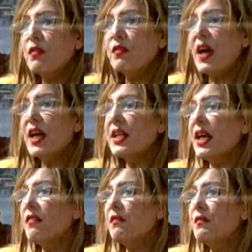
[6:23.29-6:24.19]
find
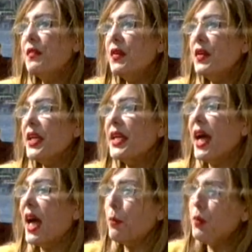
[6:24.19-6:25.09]
a very
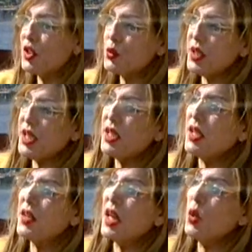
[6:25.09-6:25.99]
gap between
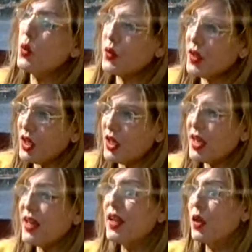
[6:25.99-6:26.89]
the law there
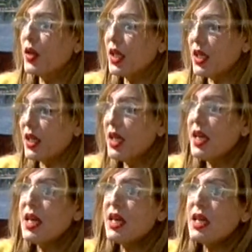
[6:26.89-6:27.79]
and the law
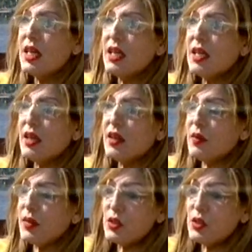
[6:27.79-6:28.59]
here.